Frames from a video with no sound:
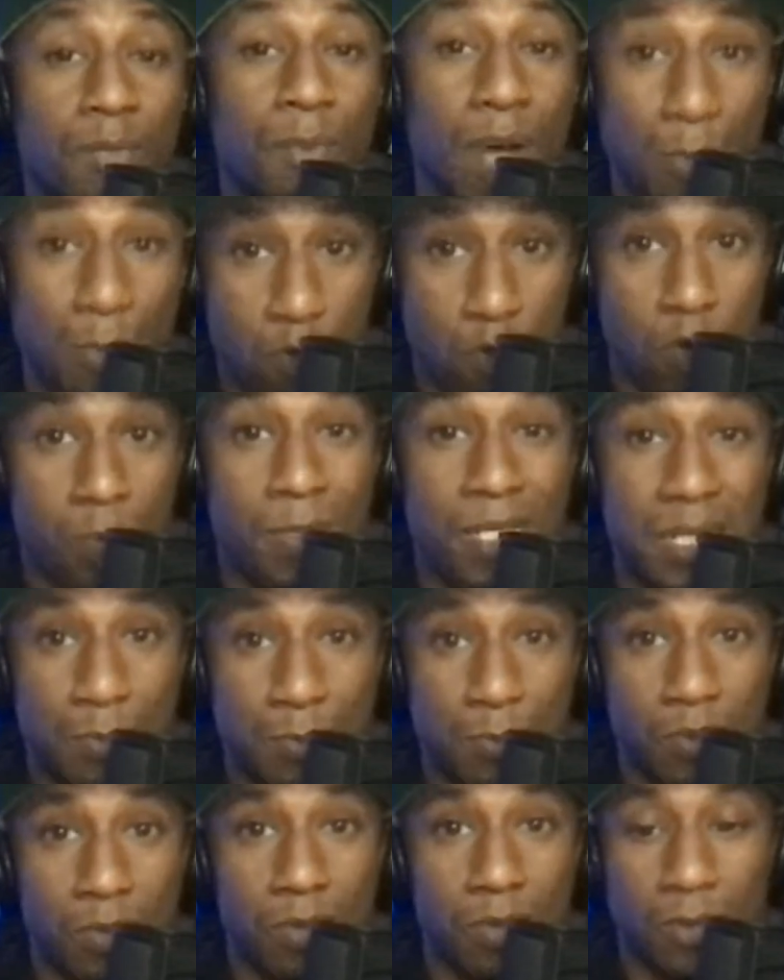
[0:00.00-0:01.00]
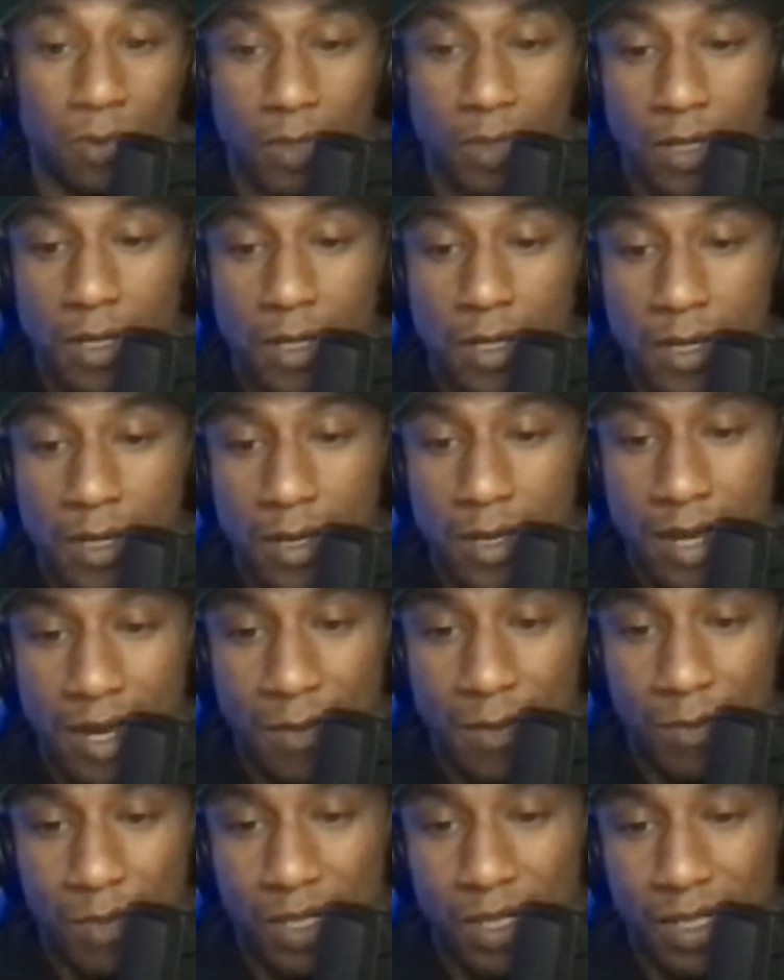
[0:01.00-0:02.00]
by more people.
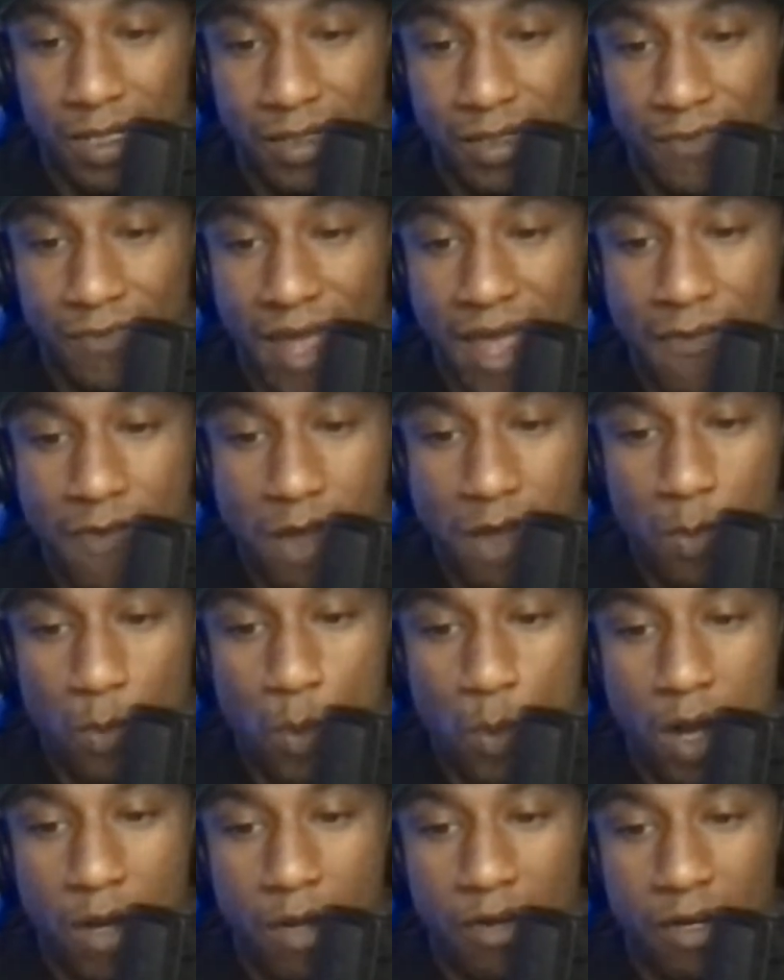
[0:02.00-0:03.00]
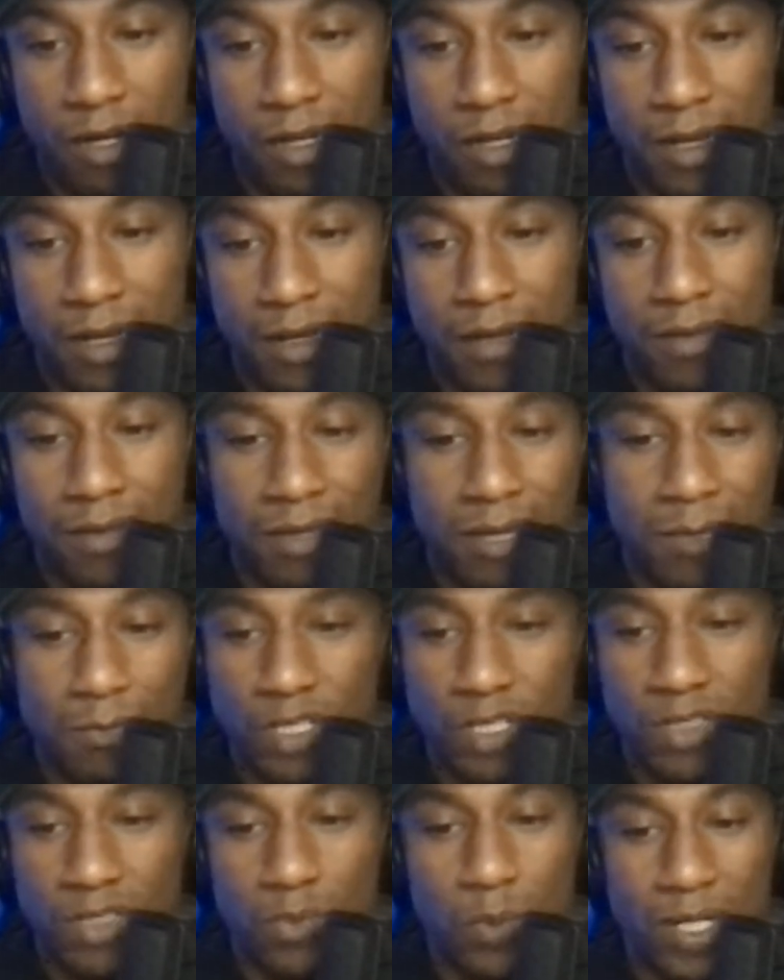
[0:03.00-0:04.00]
Because if I have all the water in there, I'm
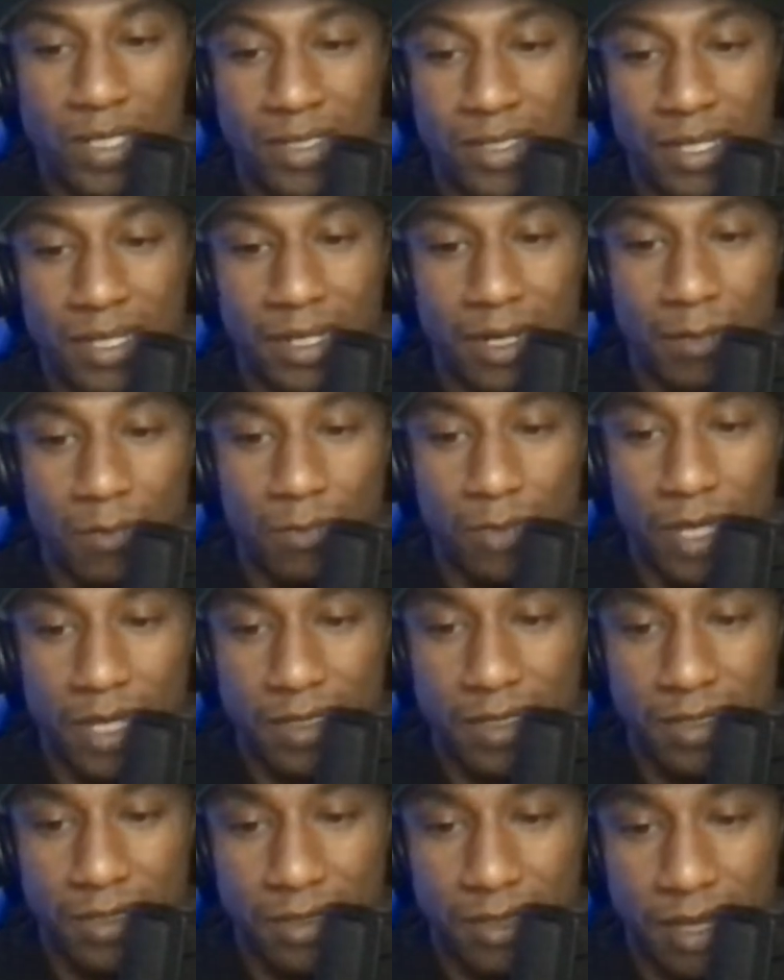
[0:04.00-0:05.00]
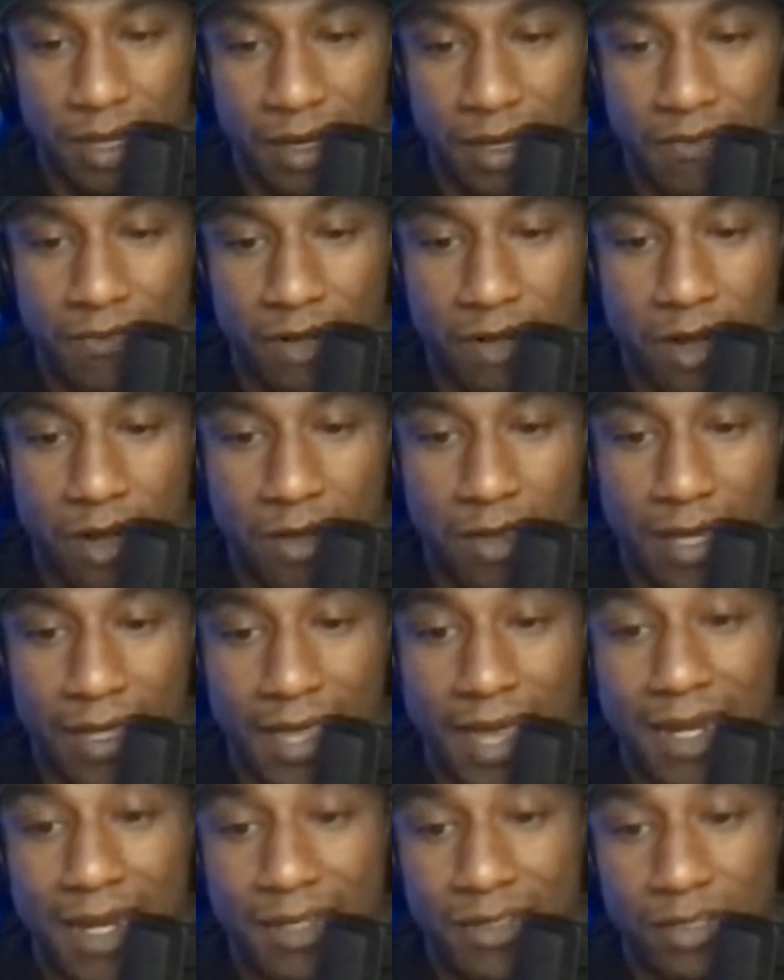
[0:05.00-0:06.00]
just wasting up. This is like, even like,
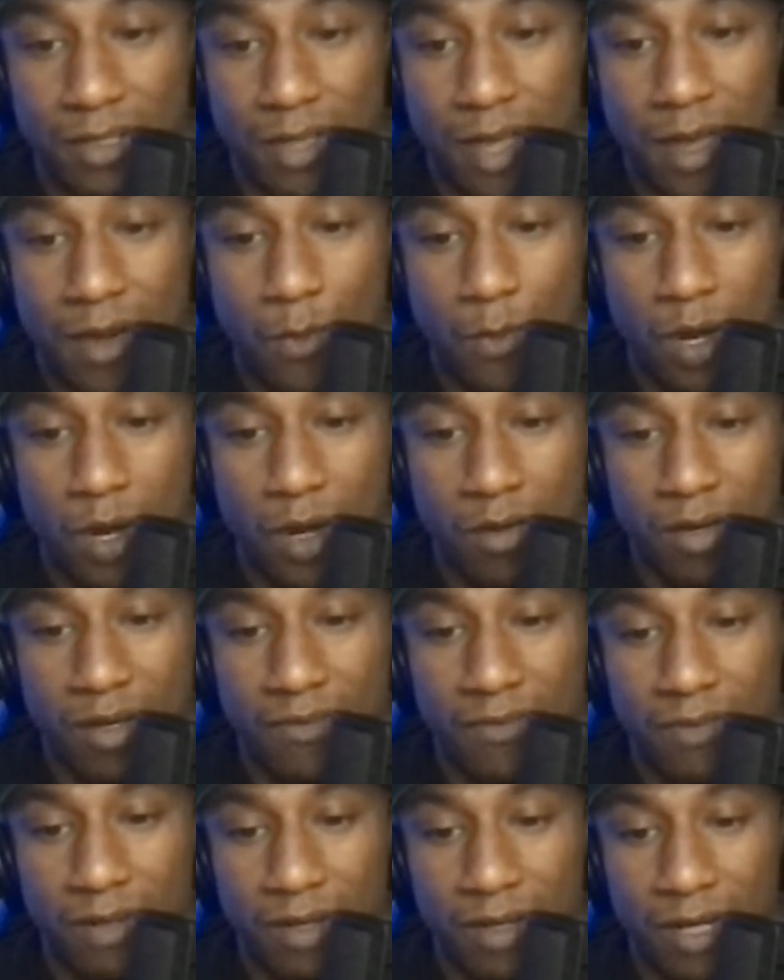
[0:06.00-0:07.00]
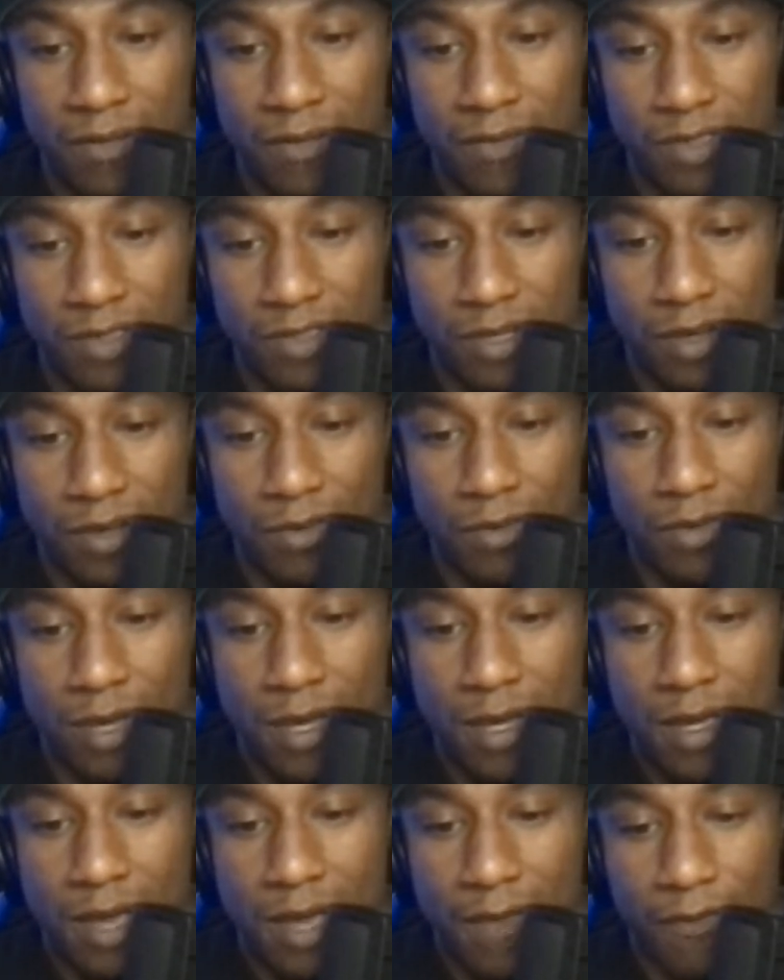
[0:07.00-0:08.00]
that is a lot of water. Even so,
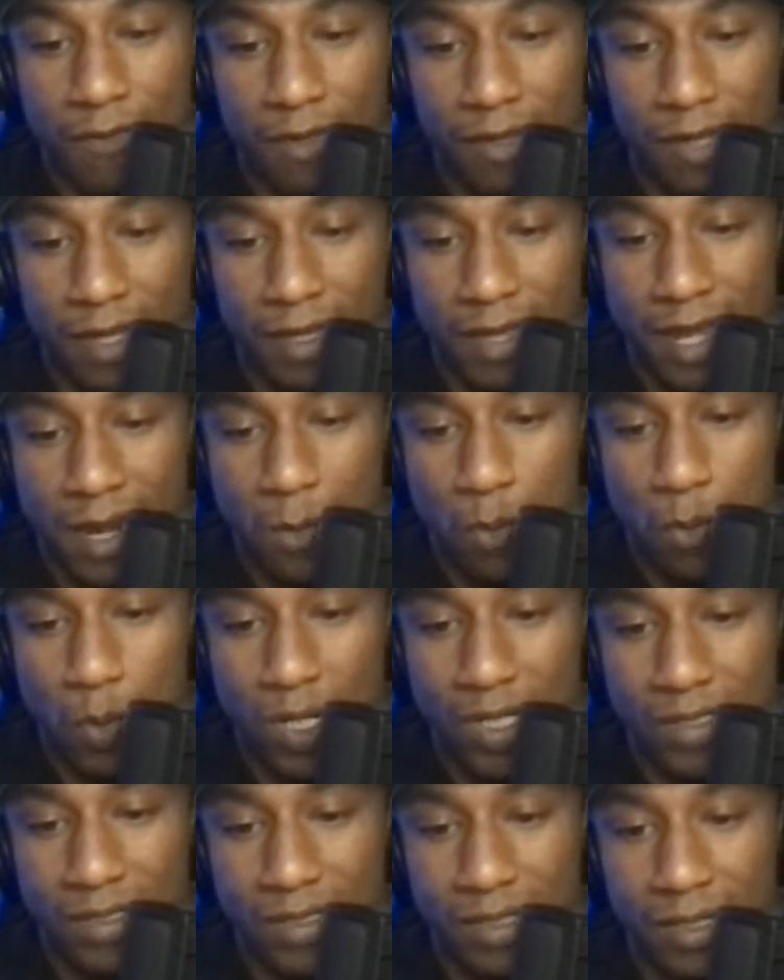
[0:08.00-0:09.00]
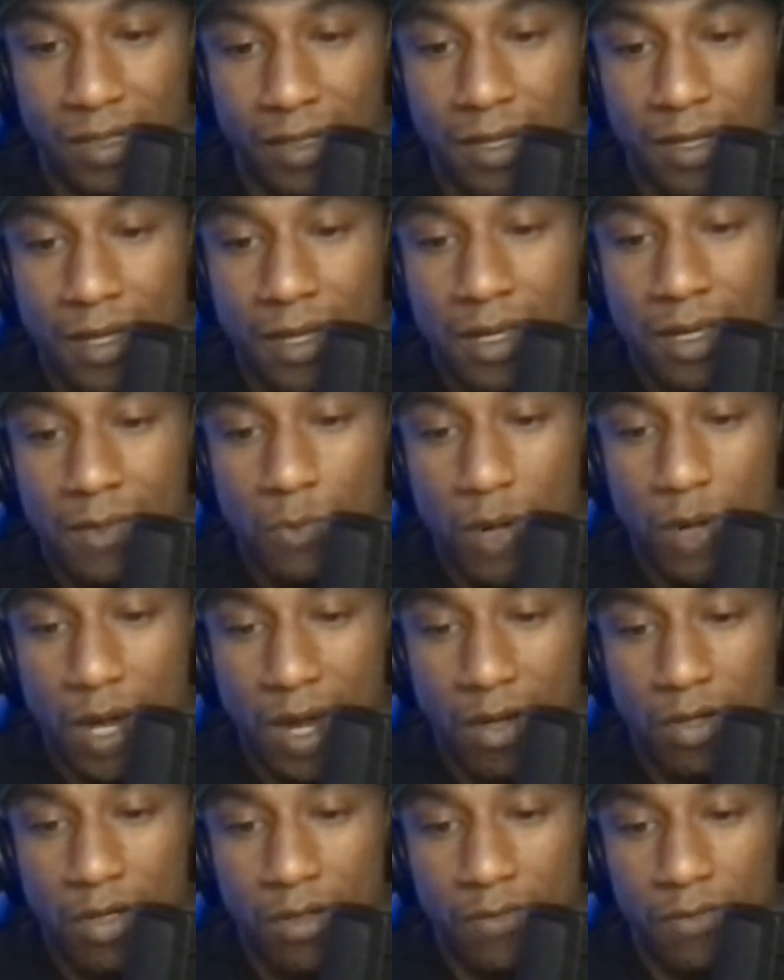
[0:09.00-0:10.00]
I feel like that I'm wasting, where I
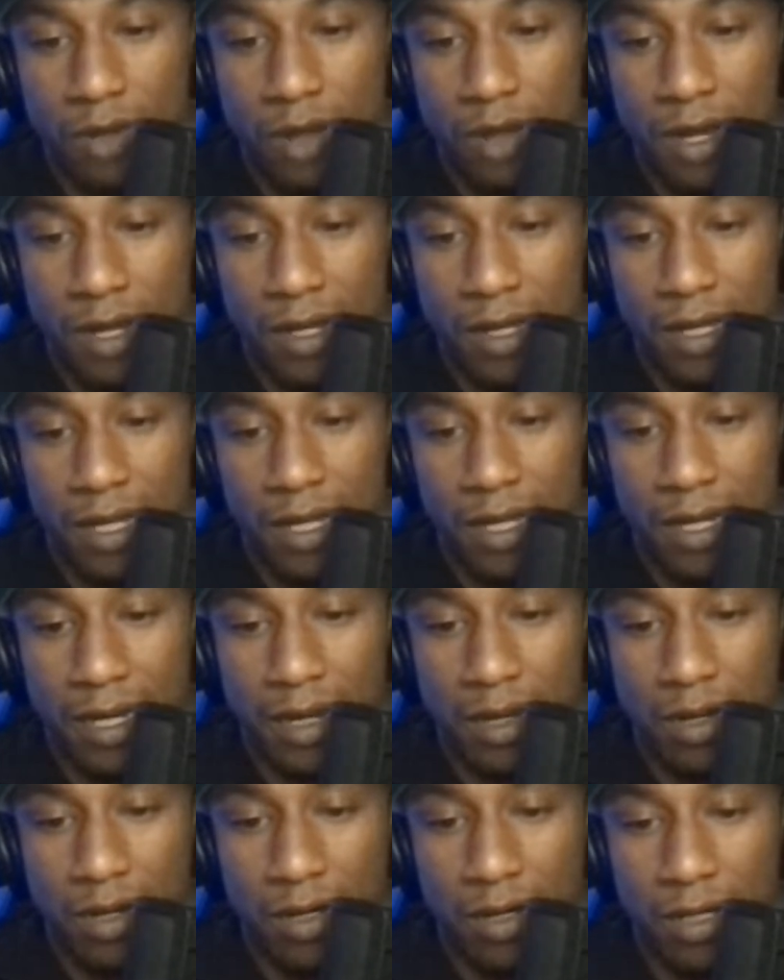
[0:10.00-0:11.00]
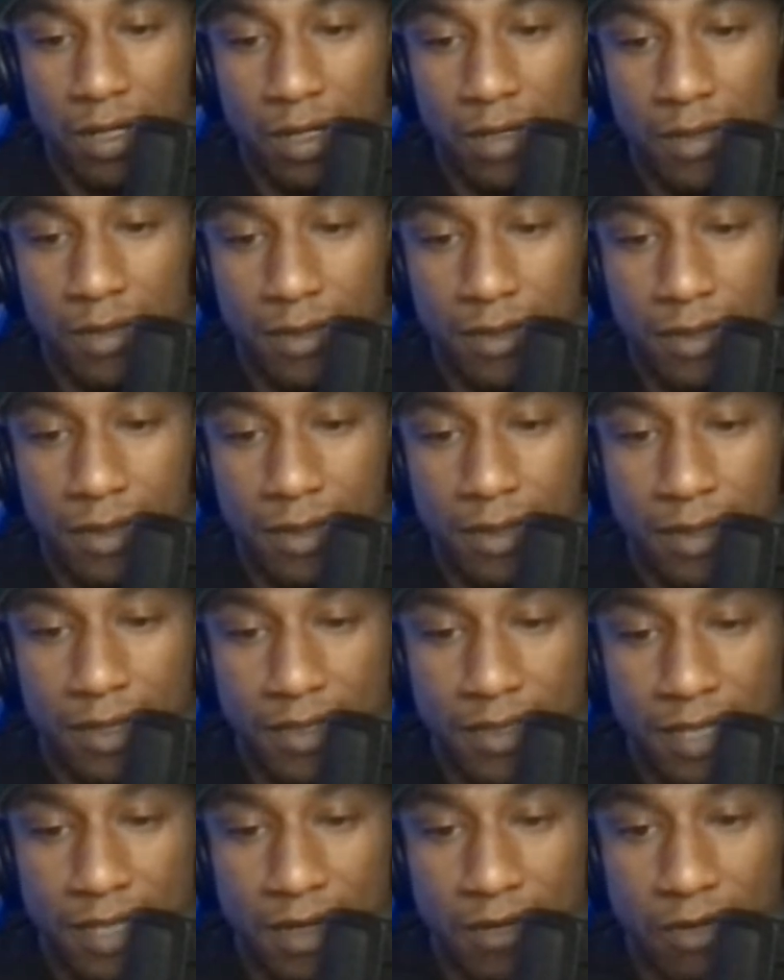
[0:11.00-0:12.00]
could have gone in here in
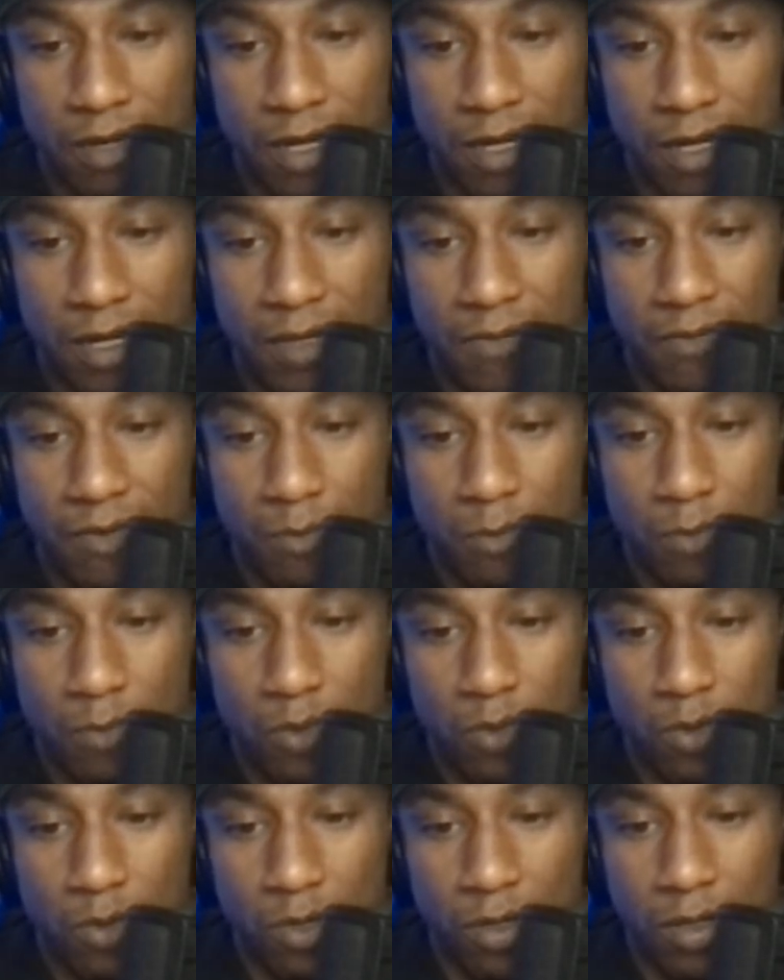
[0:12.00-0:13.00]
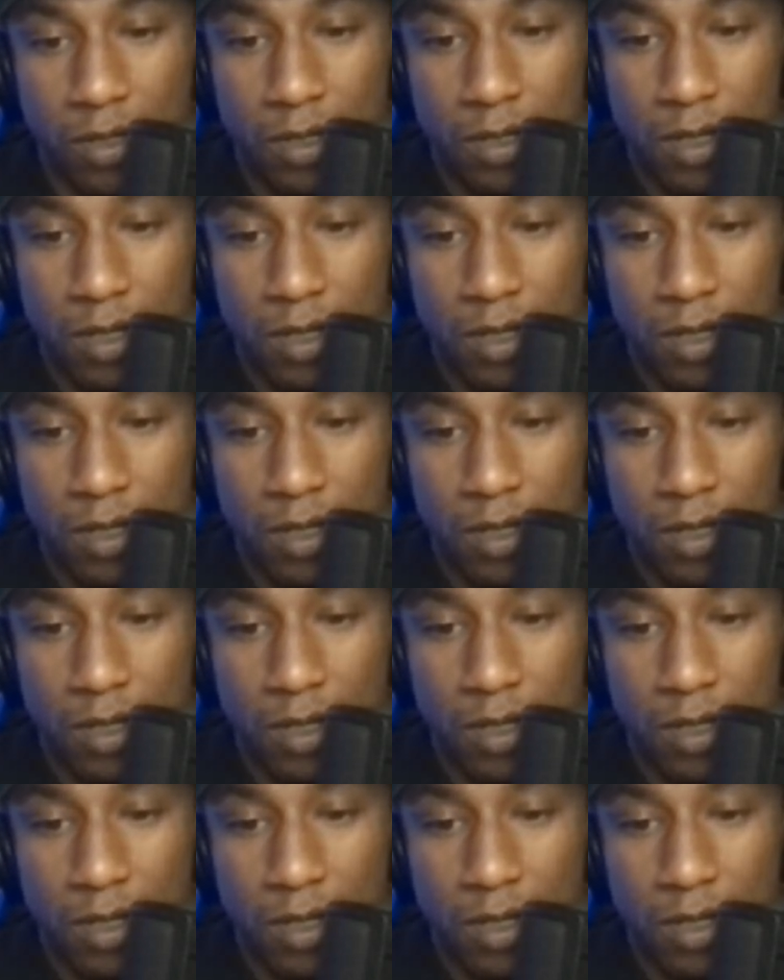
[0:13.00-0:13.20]
this area even more